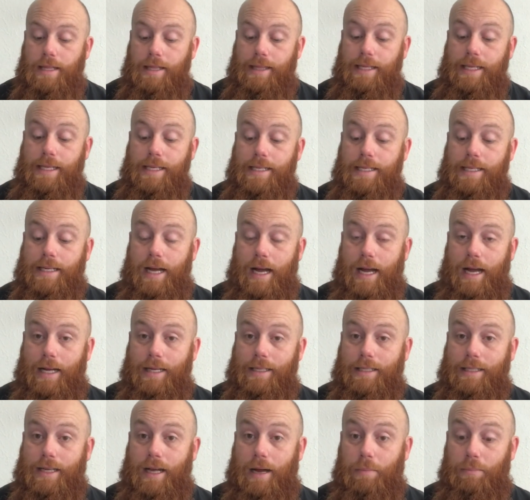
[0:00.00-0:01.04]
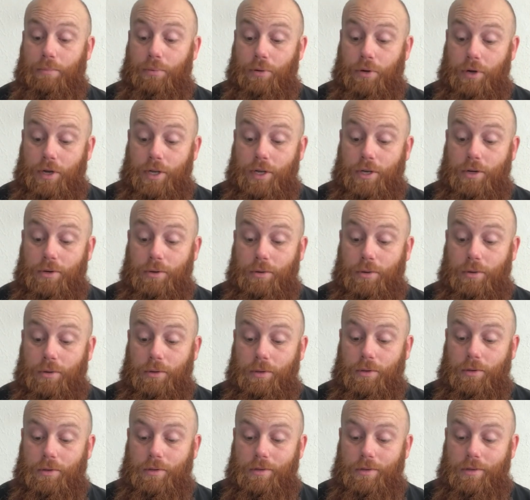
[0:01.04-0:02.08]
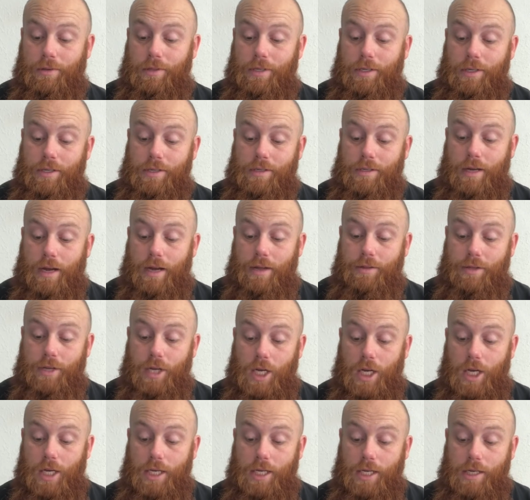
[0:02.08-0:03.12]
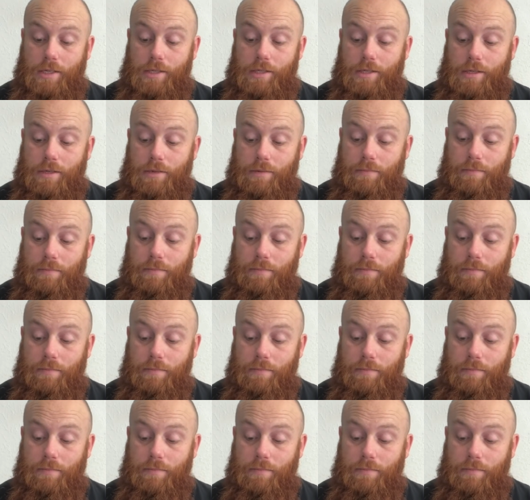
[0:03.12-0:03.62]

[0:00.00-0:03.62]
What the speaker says: these guys are pretty cool. These are the elite.